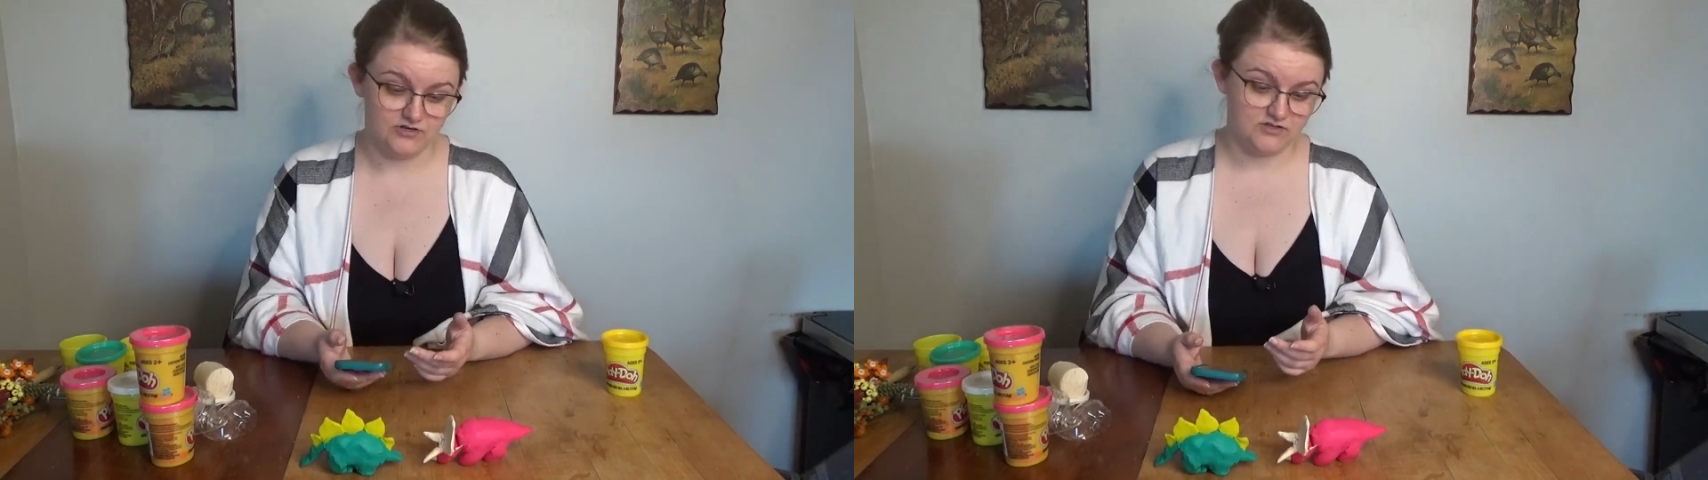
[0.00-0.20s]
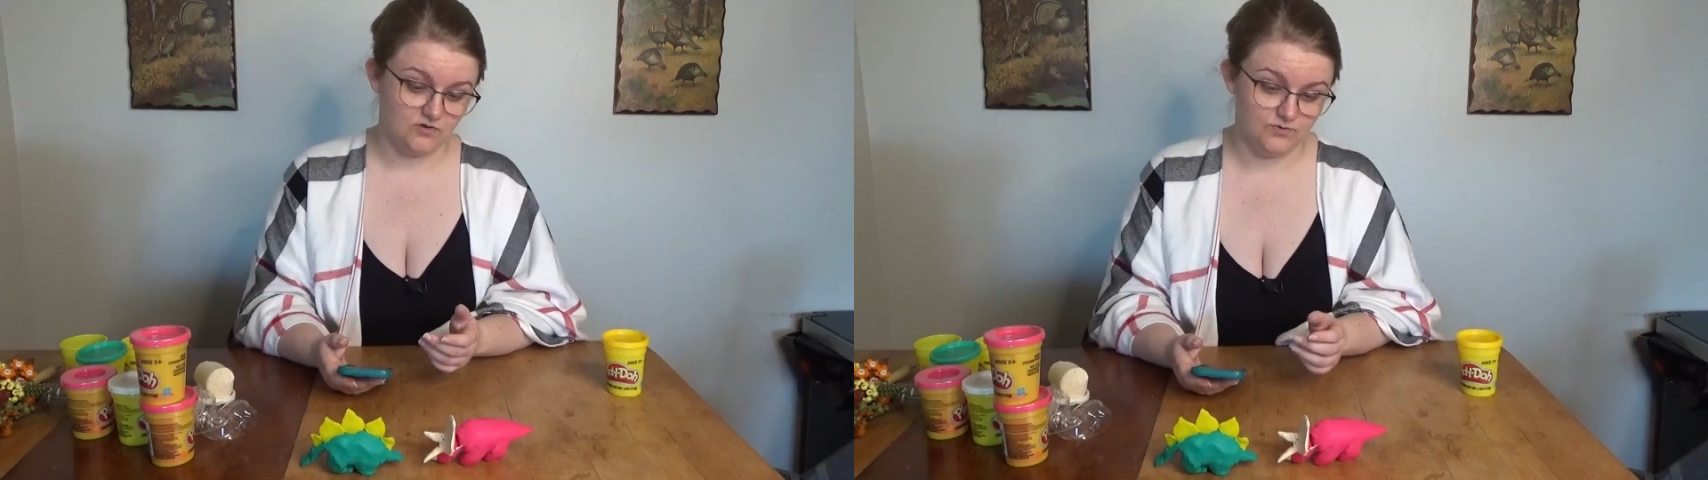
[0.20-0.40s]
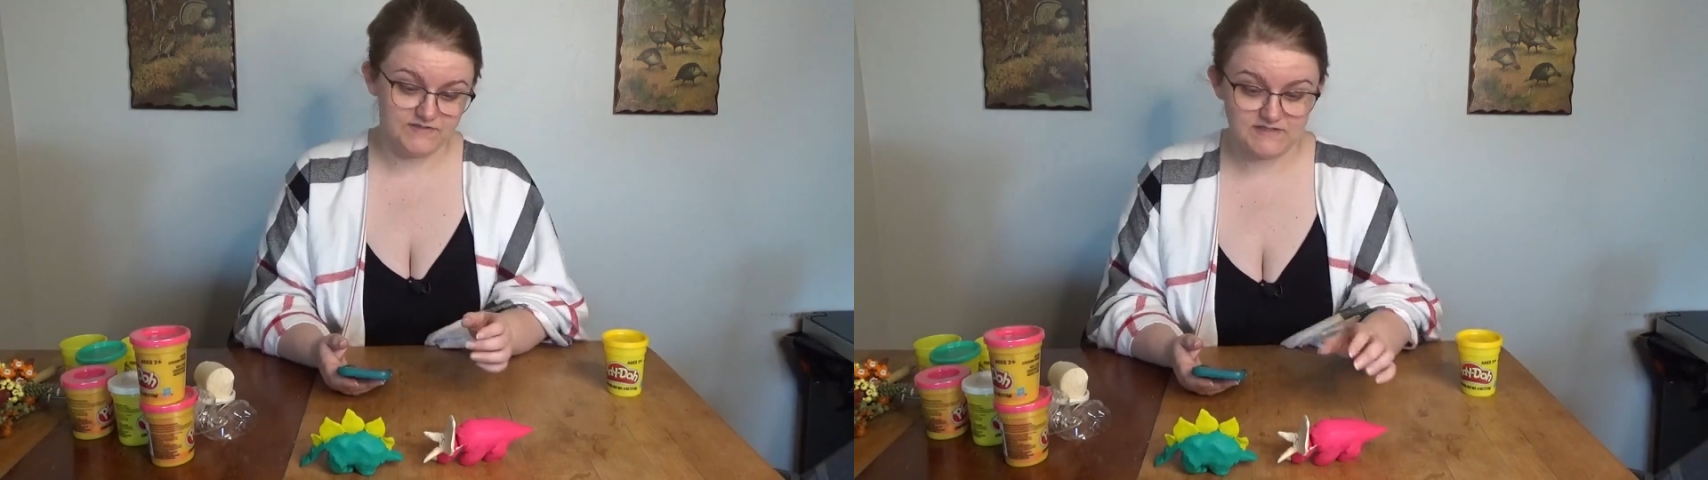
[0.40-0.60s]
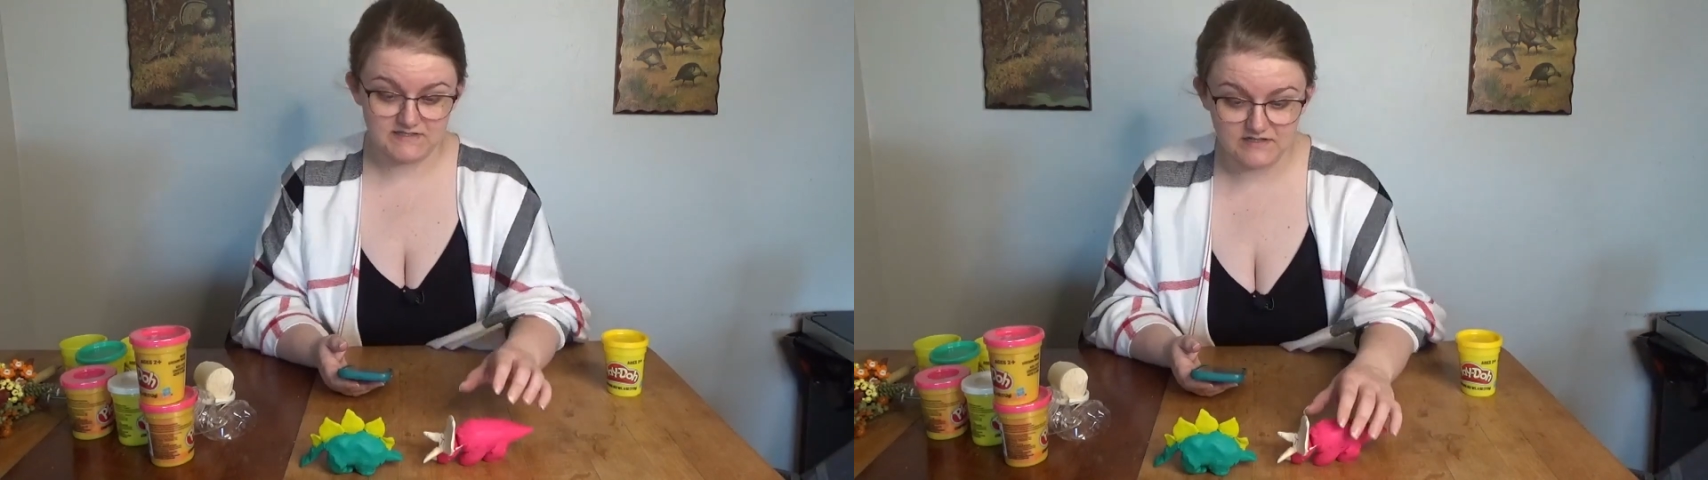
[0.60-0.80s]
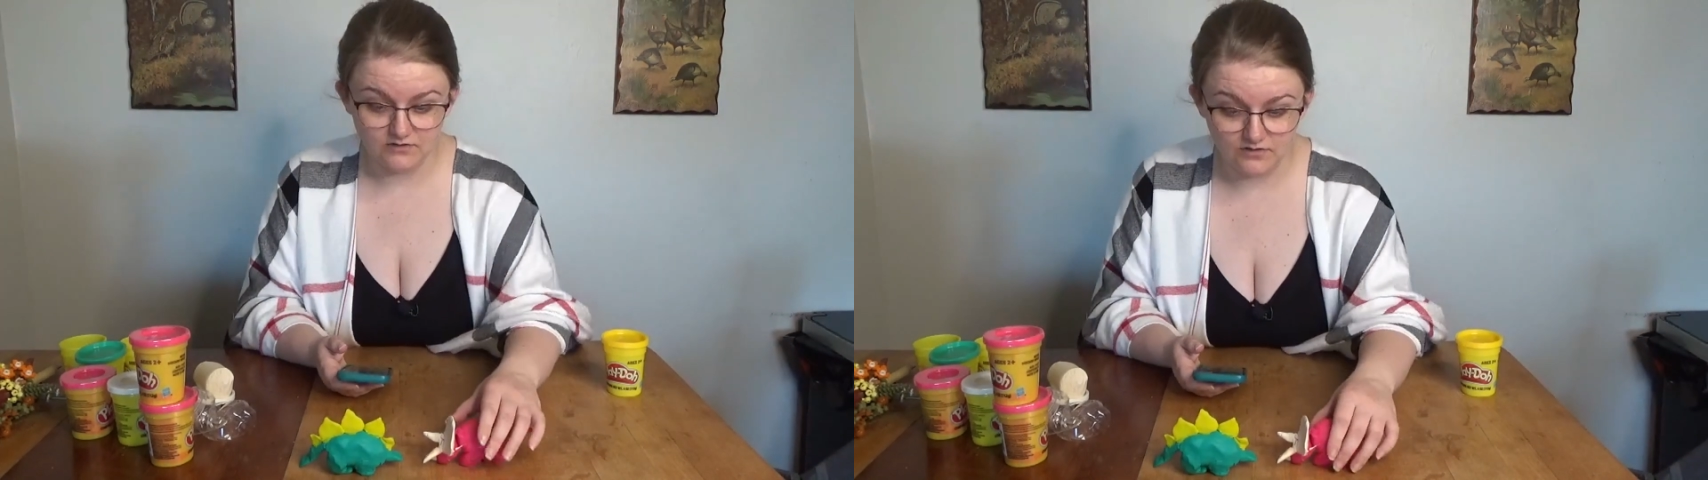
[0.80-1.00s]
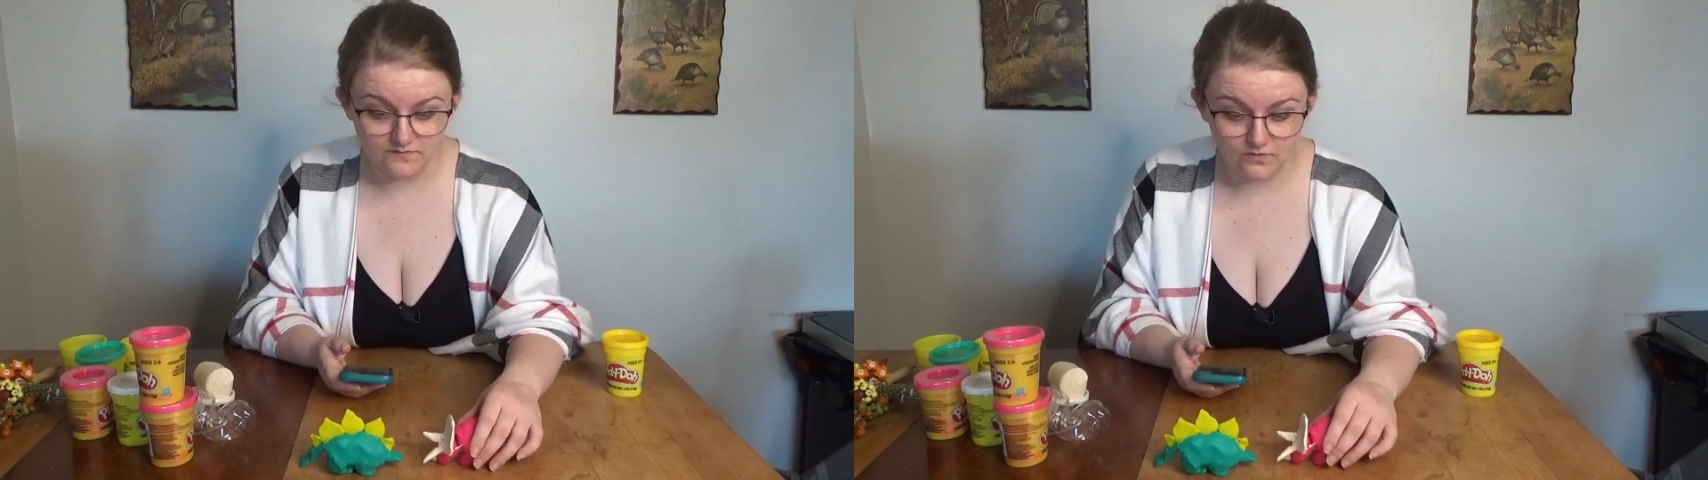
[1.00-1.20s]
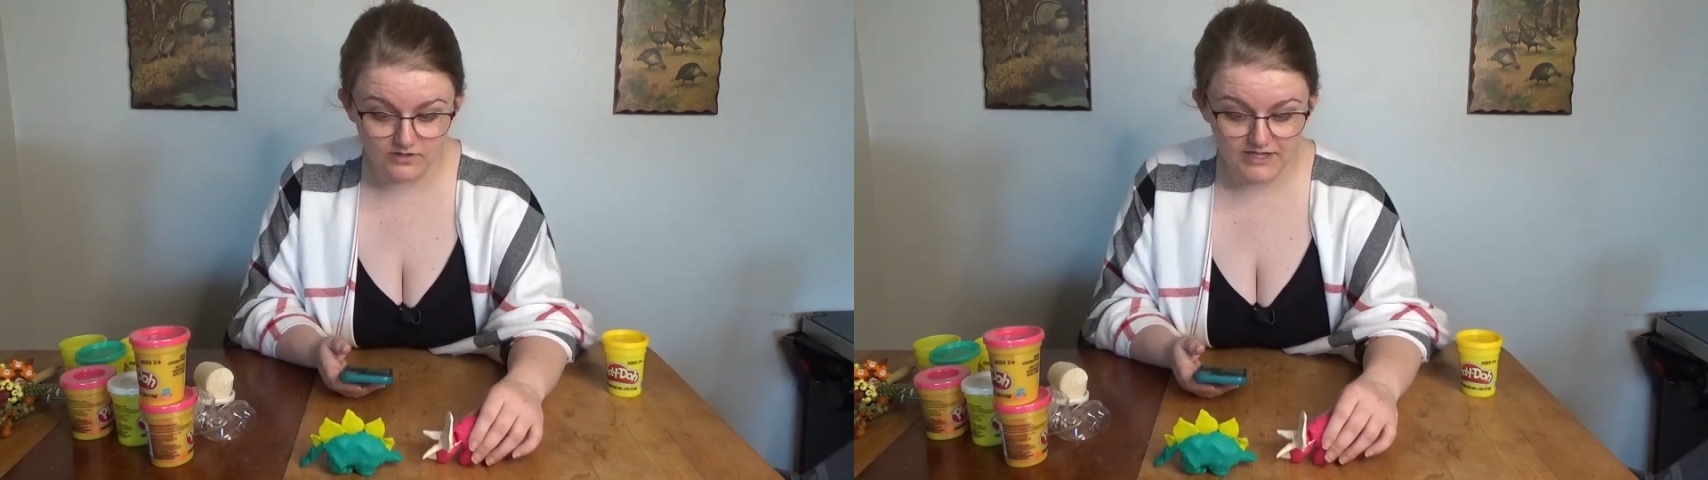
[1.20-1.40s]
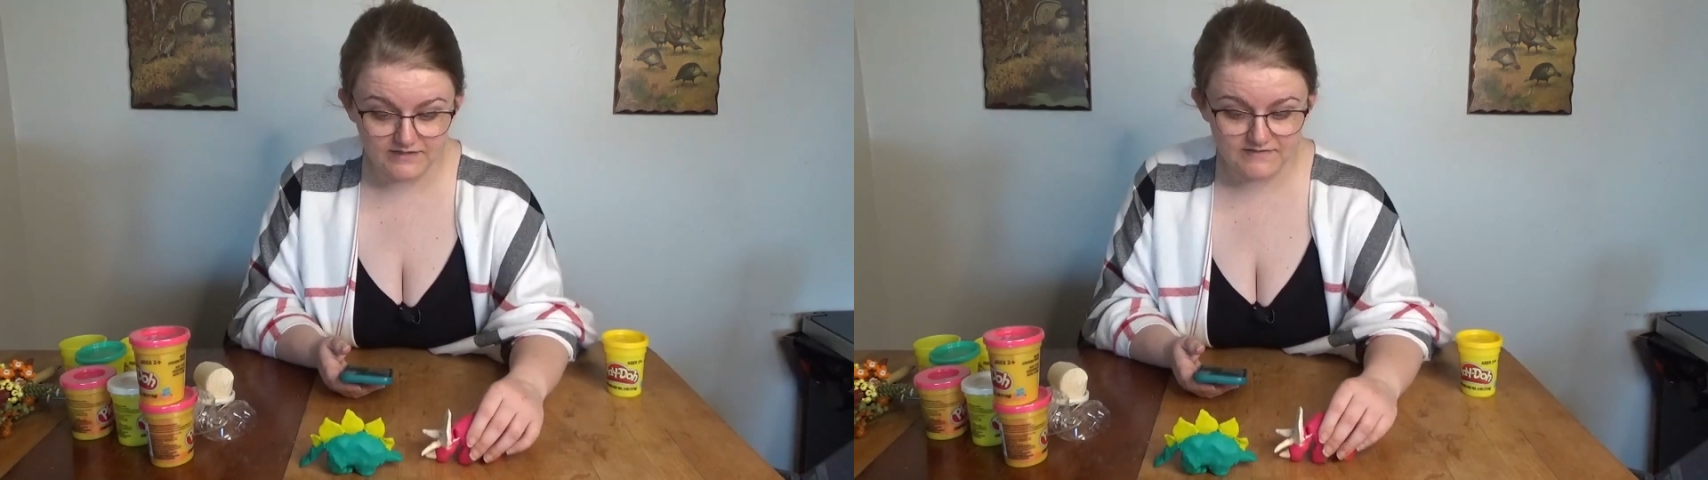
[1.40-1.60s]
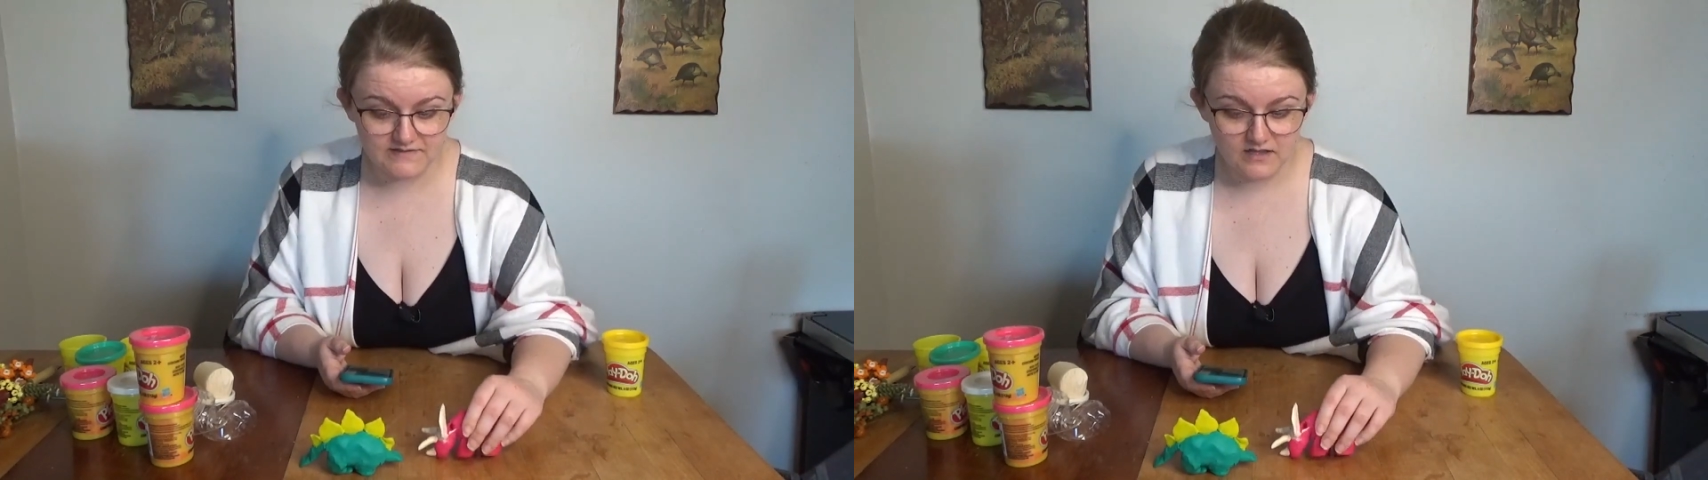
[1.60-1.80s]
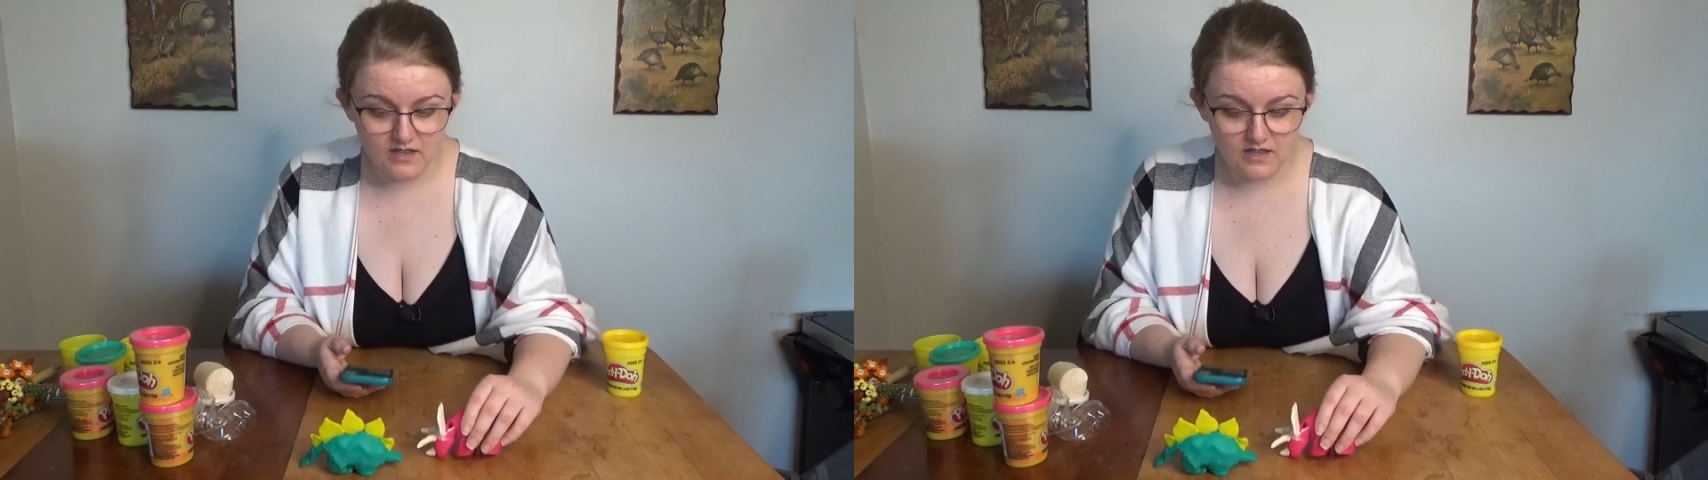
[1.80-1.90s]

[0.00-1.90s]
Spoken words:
at the ones that stand on 4 legs.